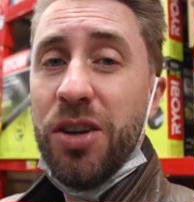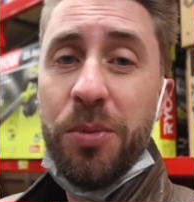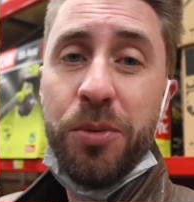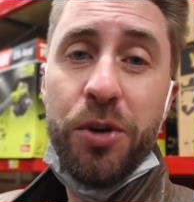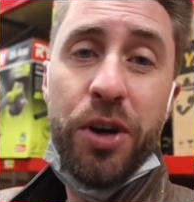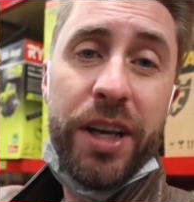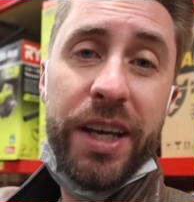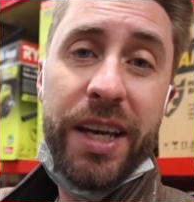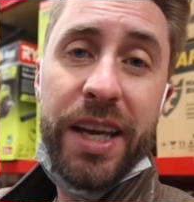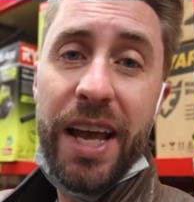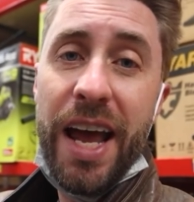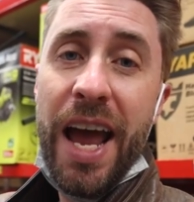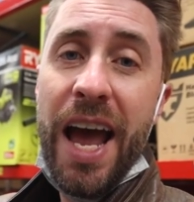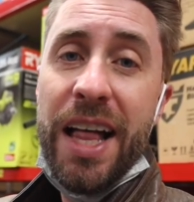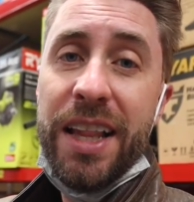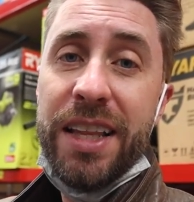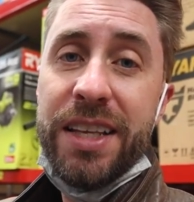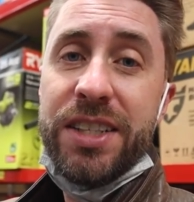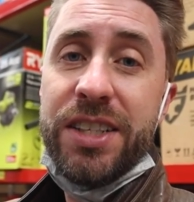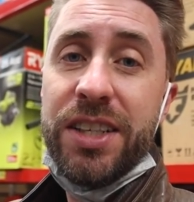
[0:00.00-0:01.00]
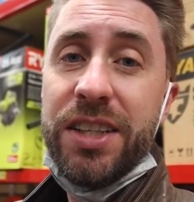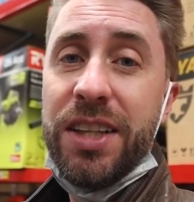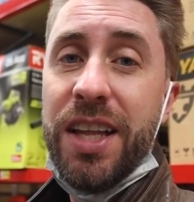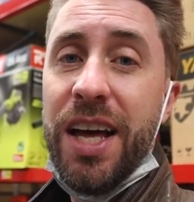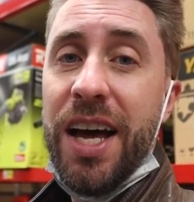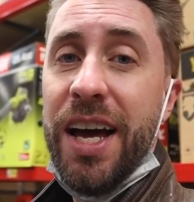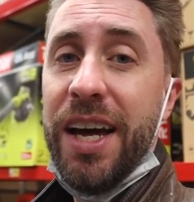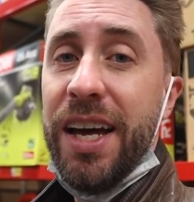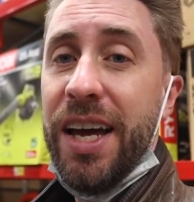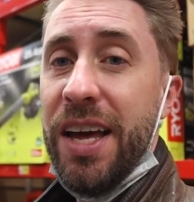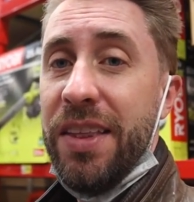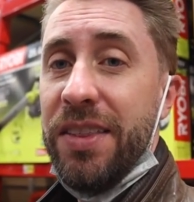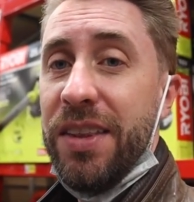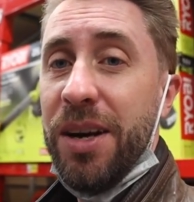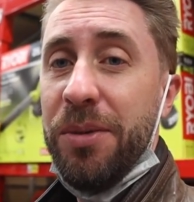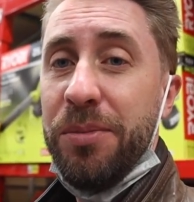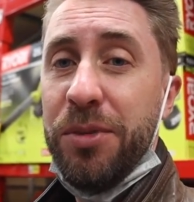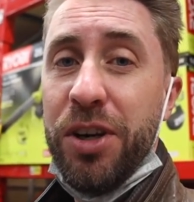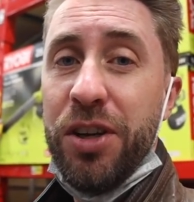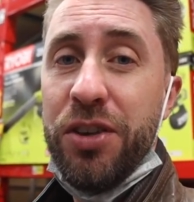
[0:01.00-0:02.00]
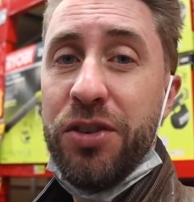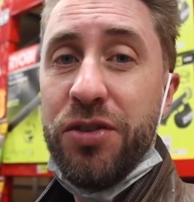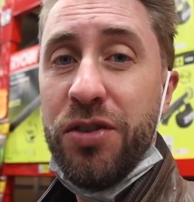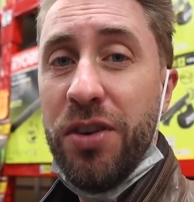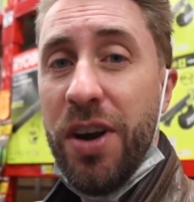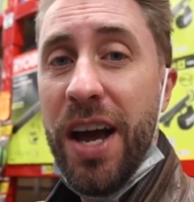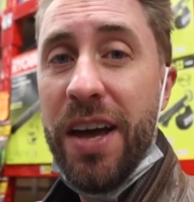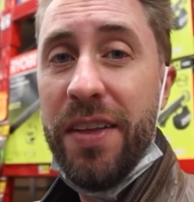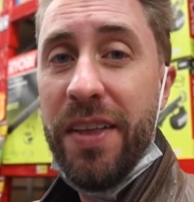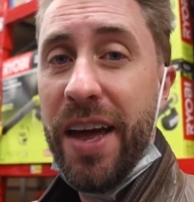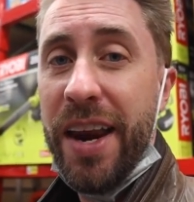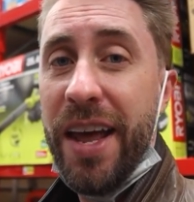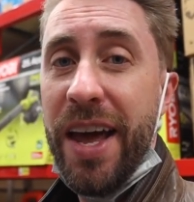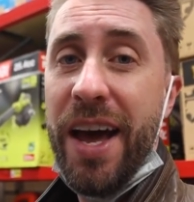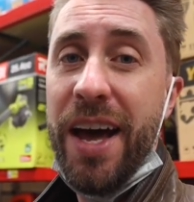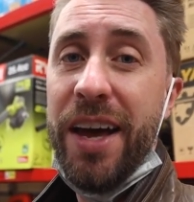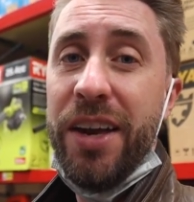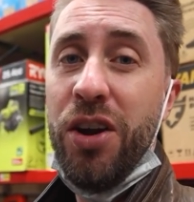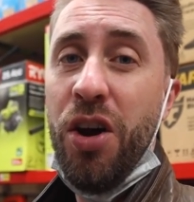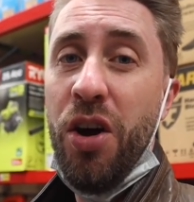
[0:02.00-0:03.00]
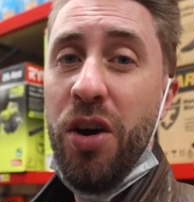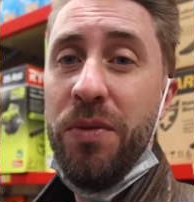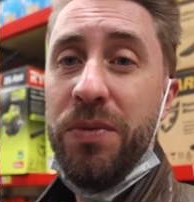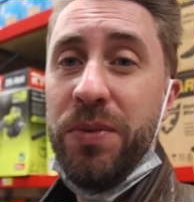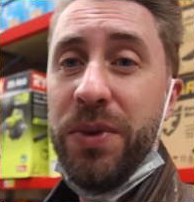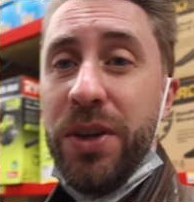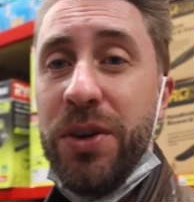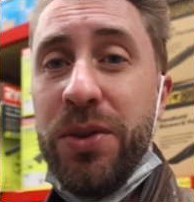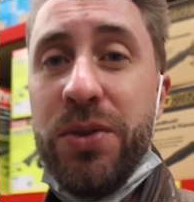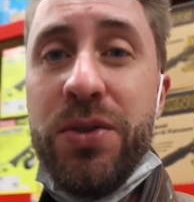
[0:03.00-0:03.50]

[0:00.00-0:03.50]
So I'm gonna get a halogen light and then I'm gonna try that out and hopefully